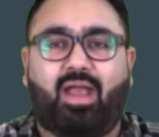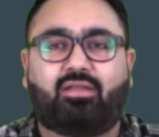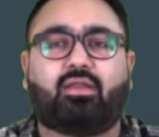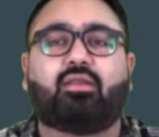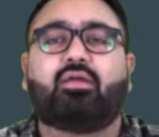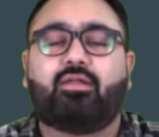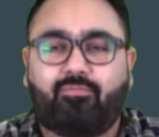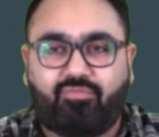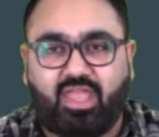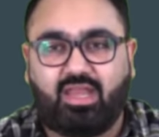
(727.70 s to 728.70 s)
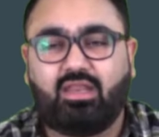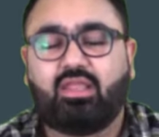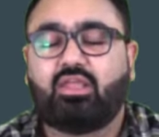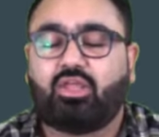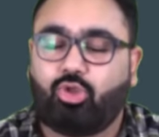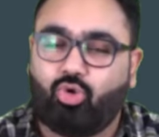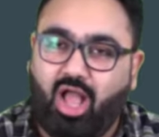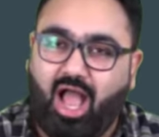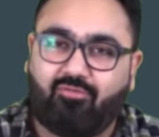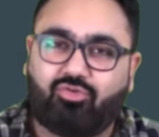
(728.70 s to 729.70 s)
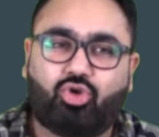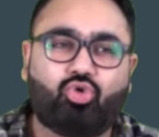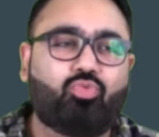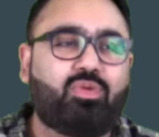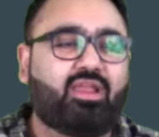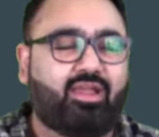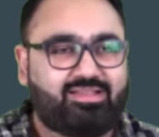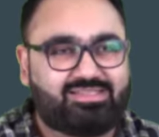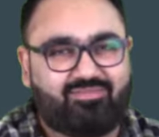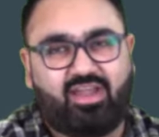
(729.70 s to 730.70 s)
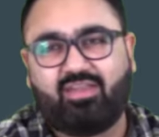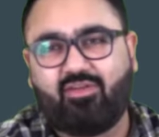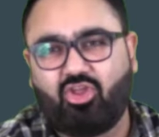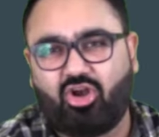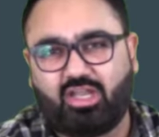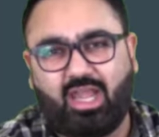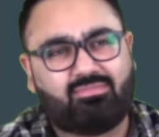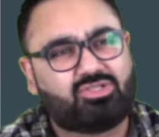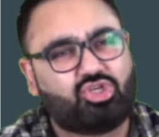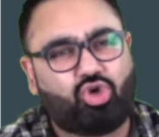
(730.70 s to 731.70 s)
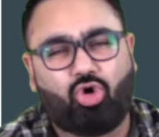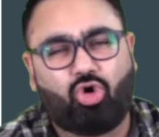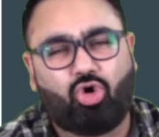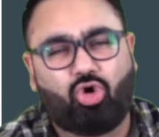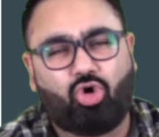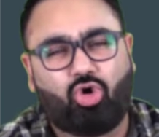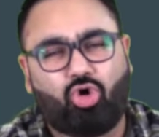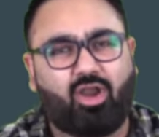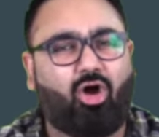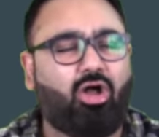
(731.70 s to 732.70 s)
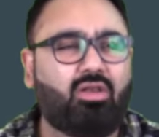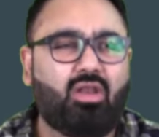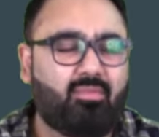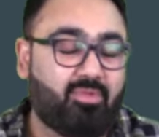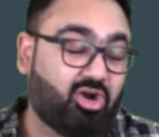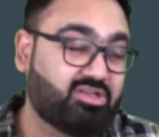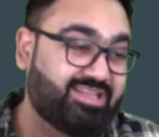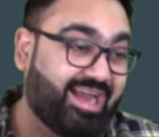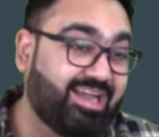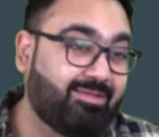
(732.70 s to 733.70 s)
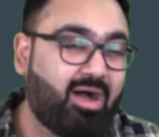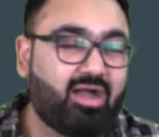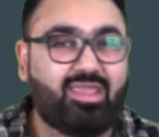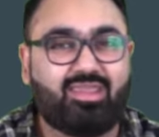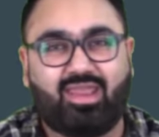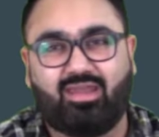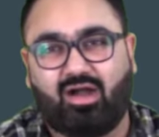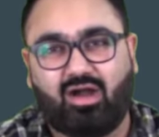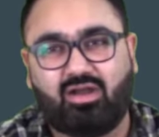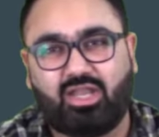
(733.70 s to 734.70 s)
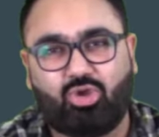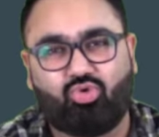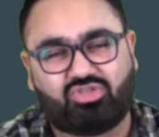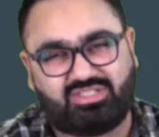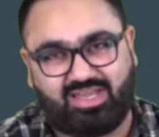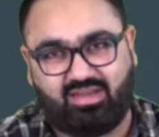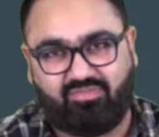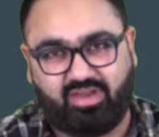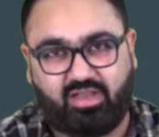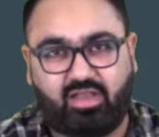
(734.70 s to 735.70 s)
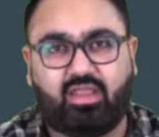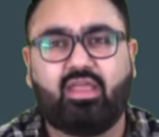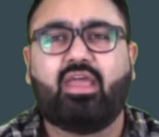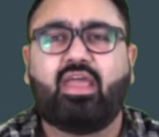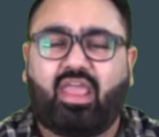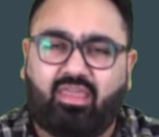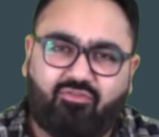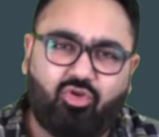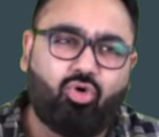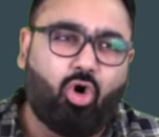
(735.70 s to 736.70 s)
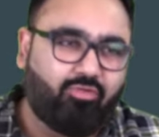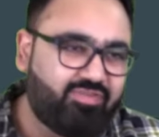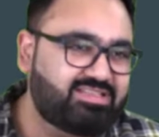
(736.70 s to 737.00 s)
pattern, then you have to be conservative in your attempts. Don't go overall because negative marking can hurt you significantly. If you